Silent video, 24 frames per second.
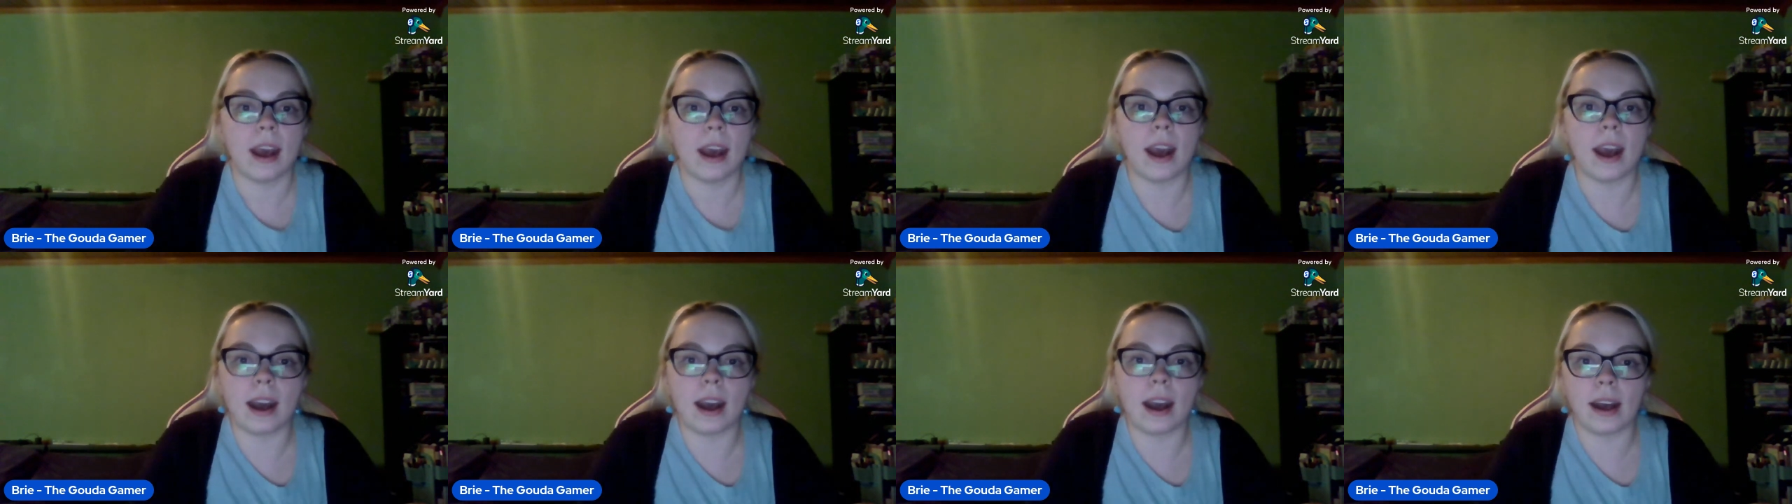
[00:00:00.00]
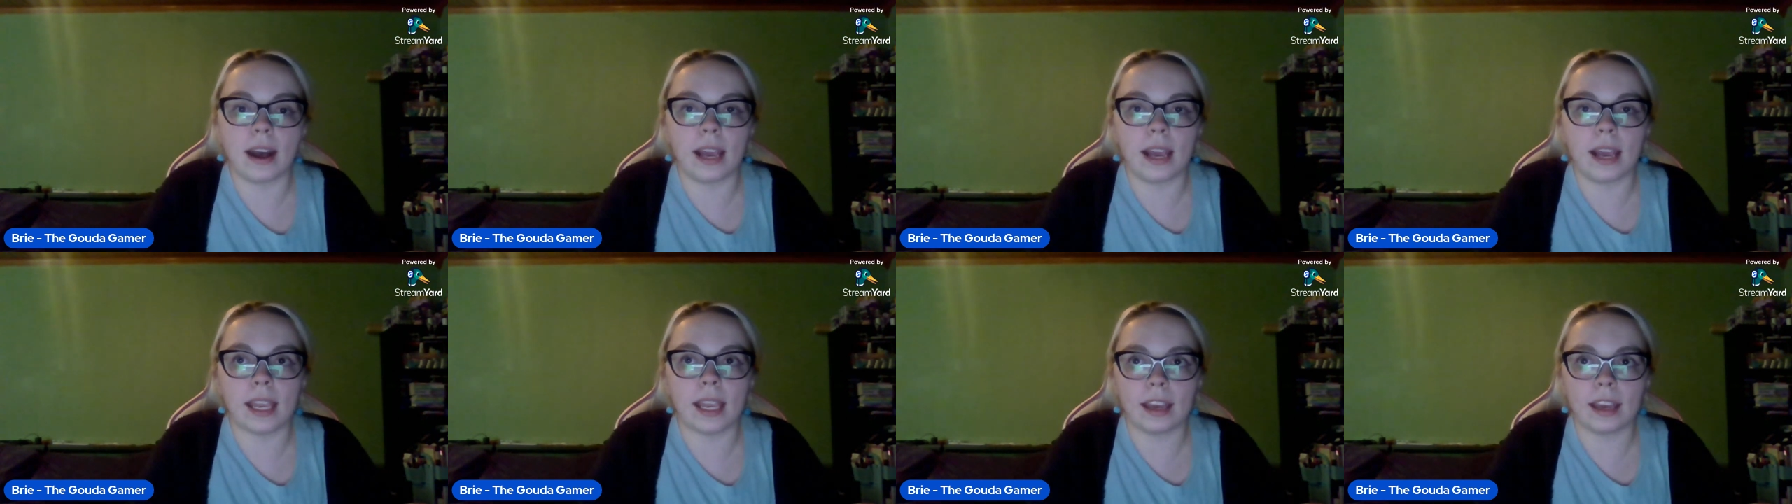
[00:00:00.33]

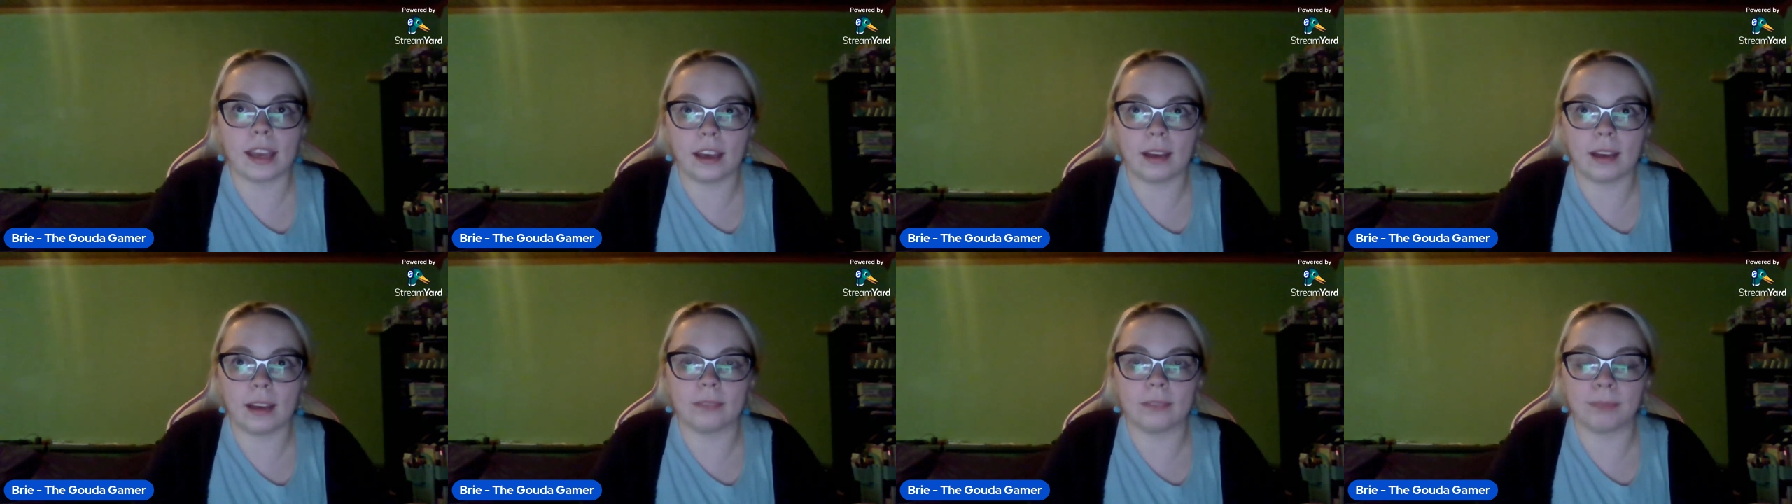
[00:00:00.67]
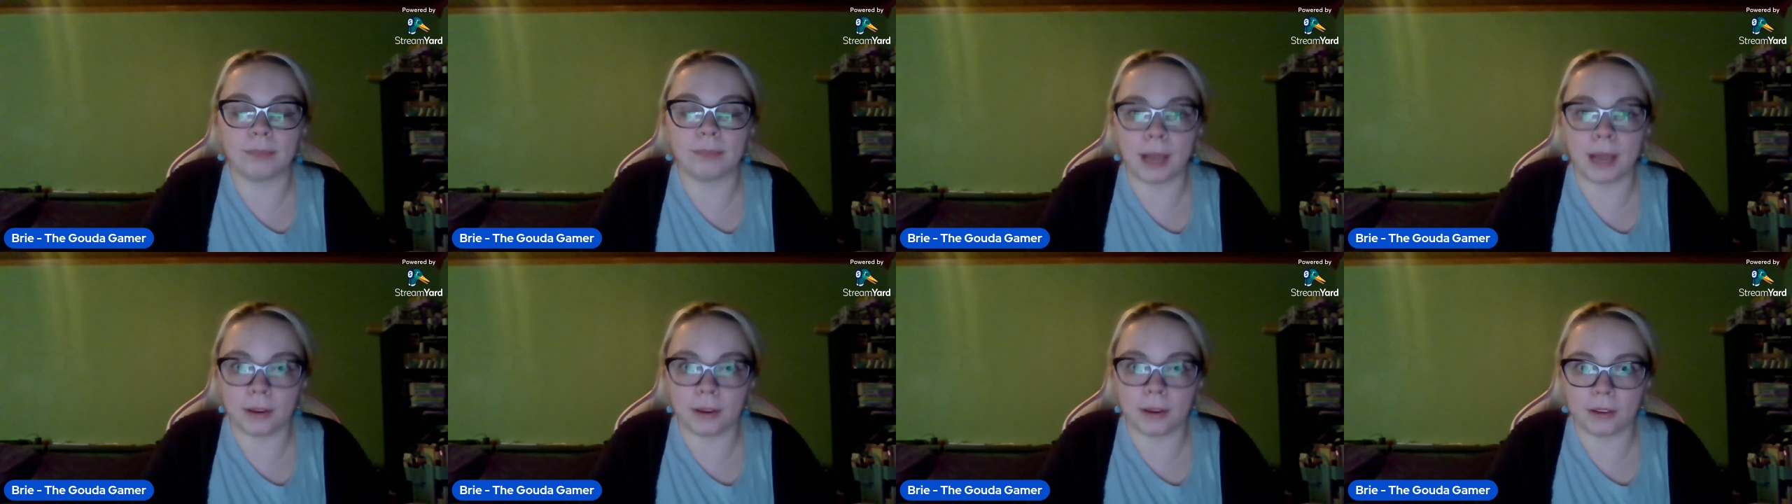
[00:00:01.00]
I have
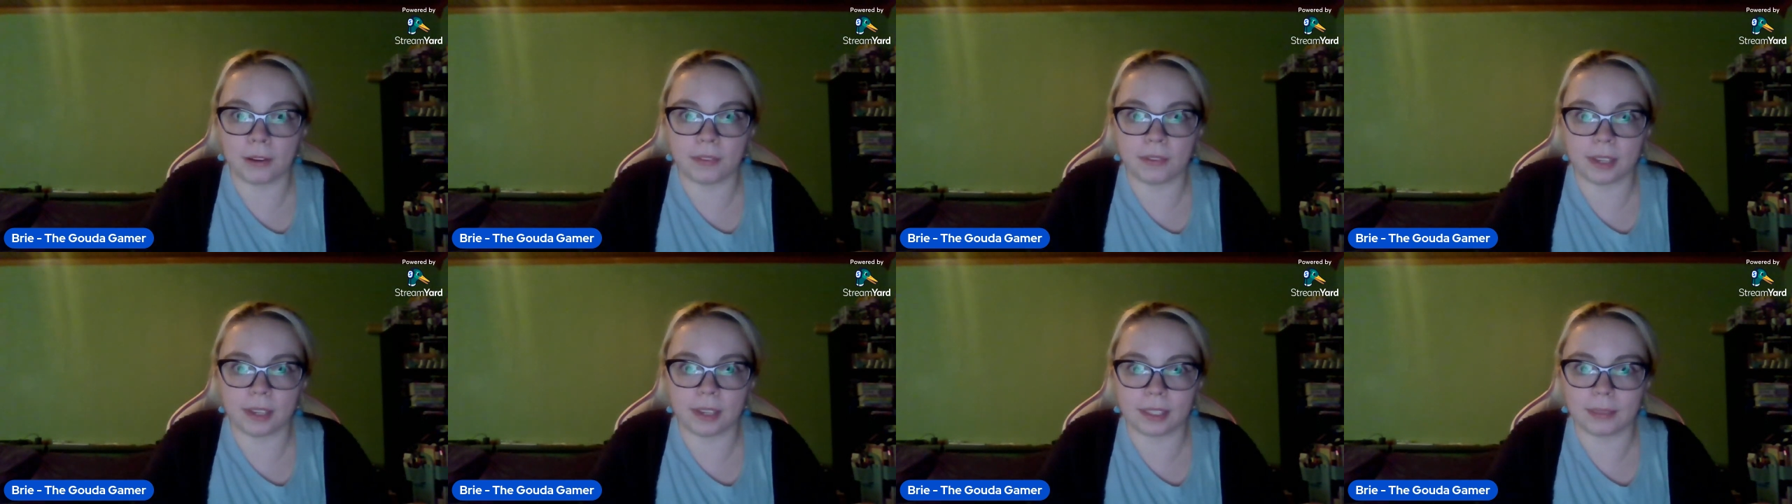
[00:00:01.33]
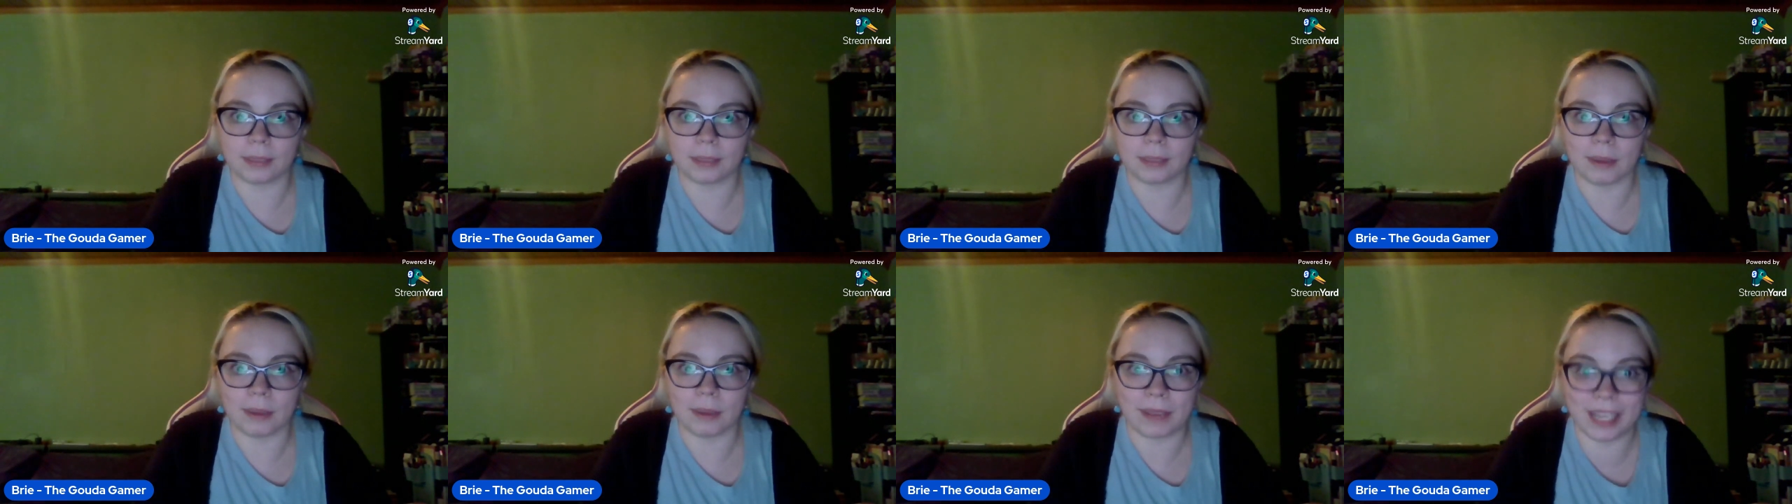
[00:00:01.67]
Pirate Fluxx
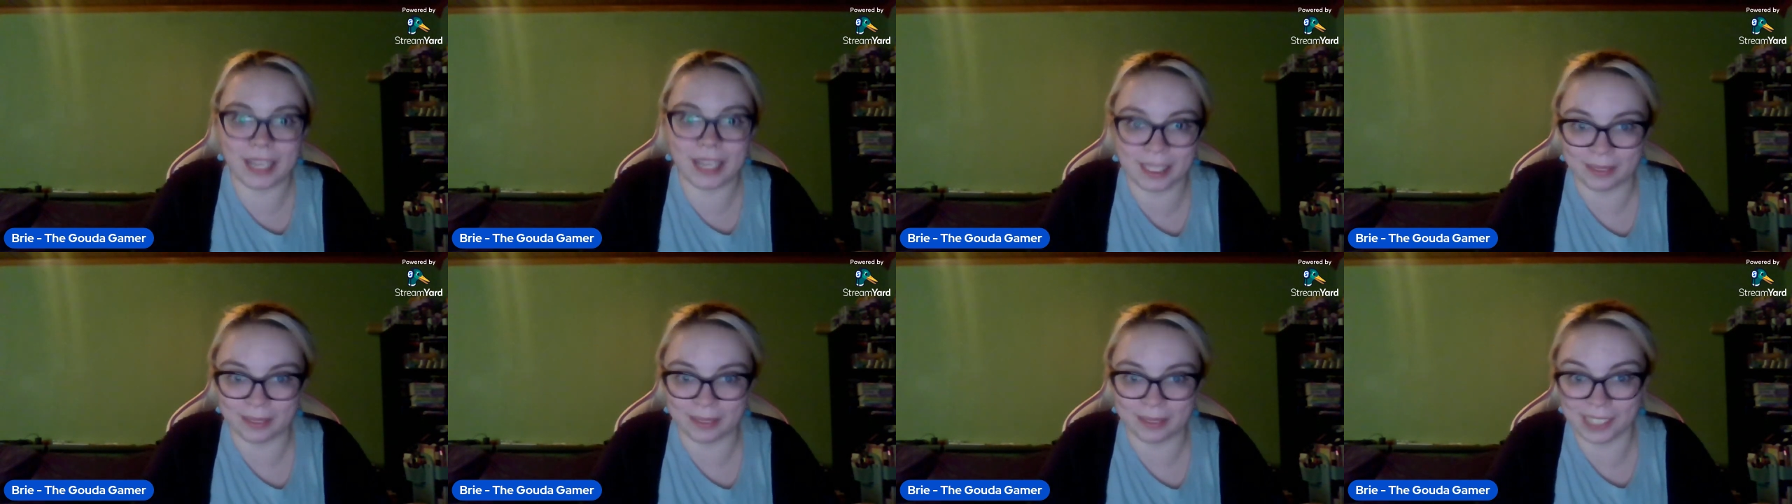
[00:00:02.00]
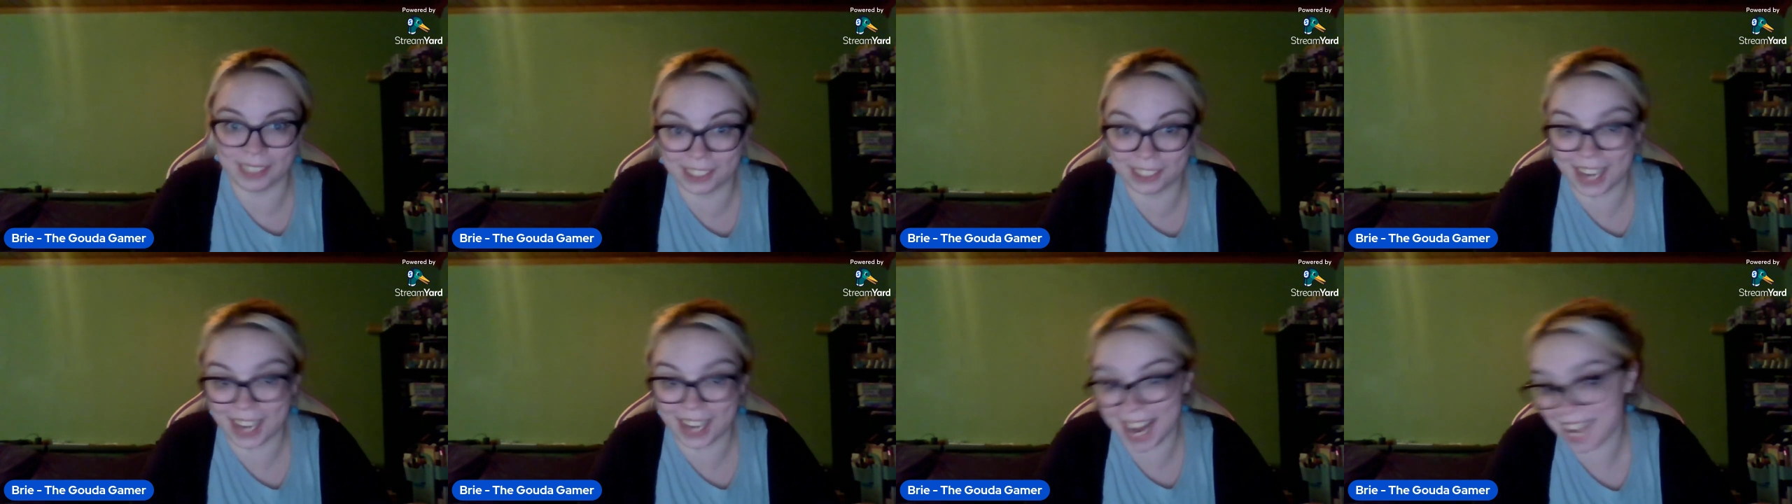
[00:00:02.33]
in my basement
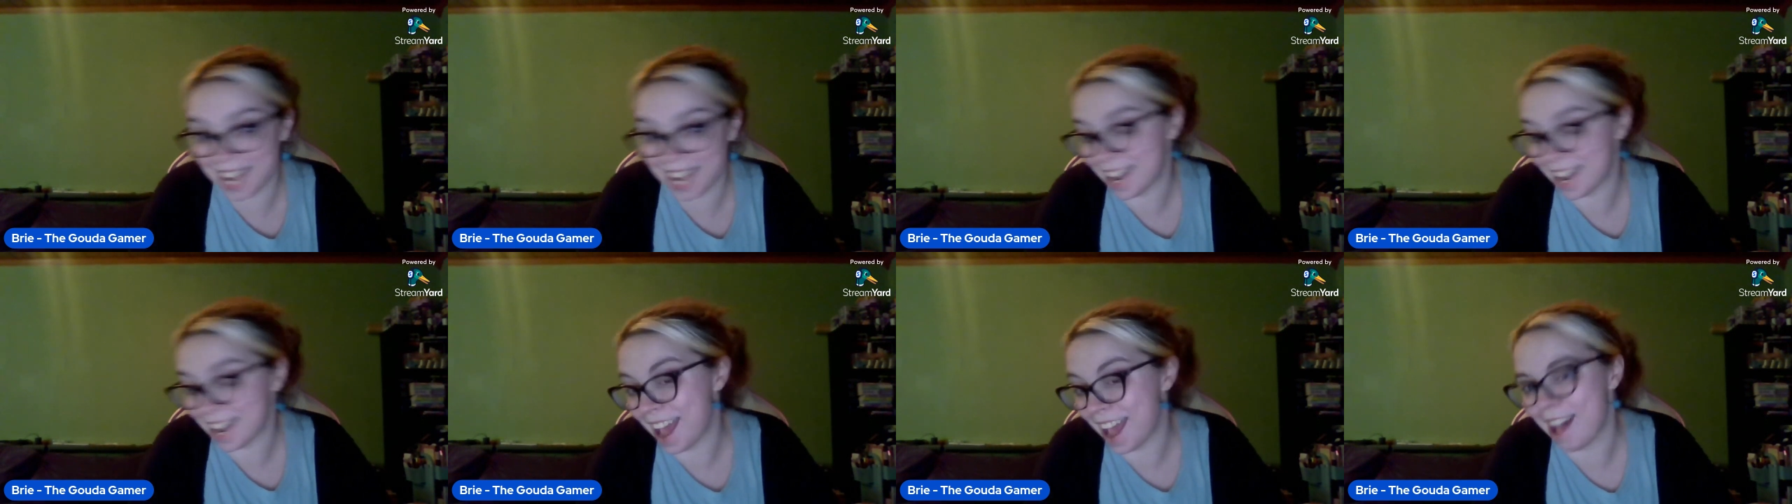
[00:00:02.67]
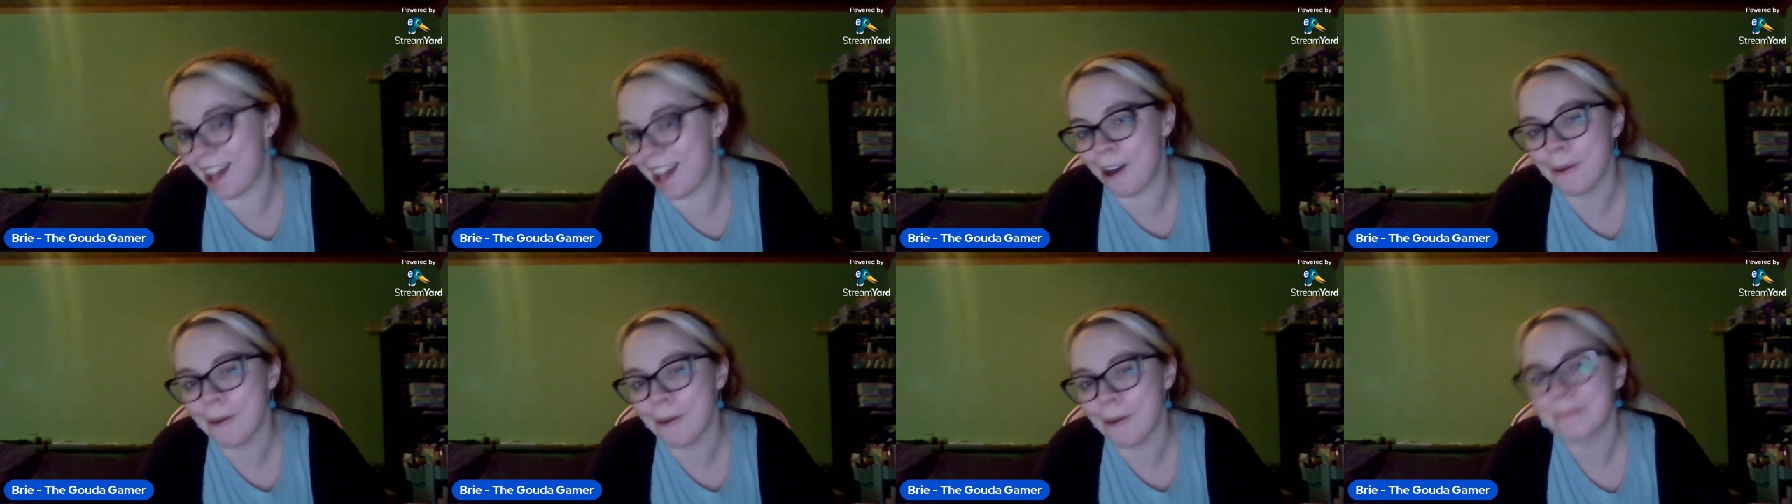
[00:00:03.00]
right
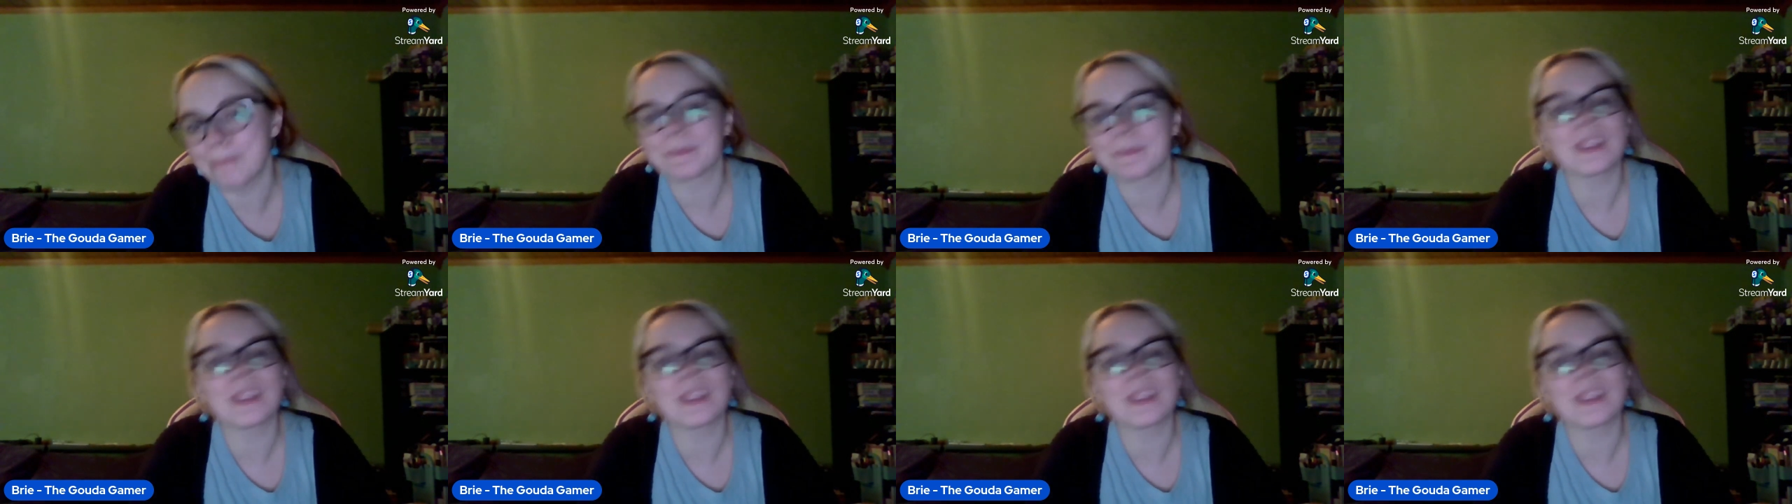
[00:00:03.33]
now.